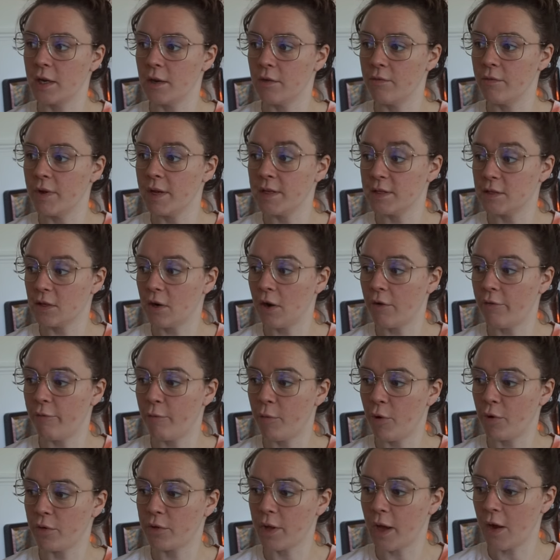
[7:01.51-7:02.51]
And the reason I've
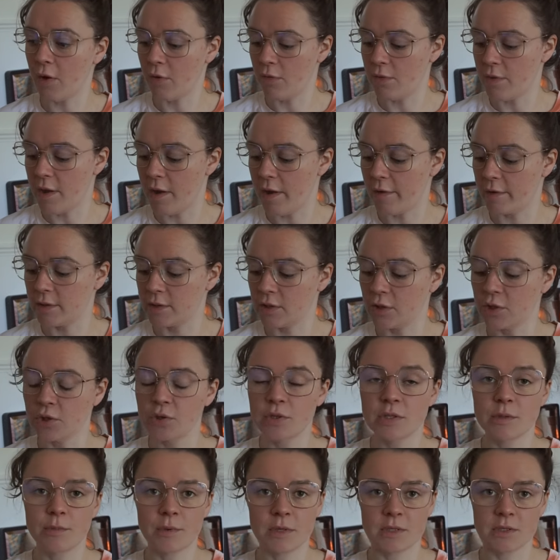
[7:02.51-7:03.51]
put that on there is I
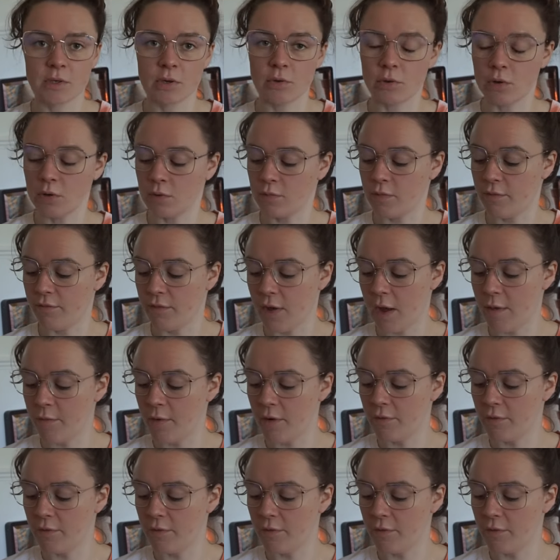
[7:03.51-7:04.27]
used to be so good with that,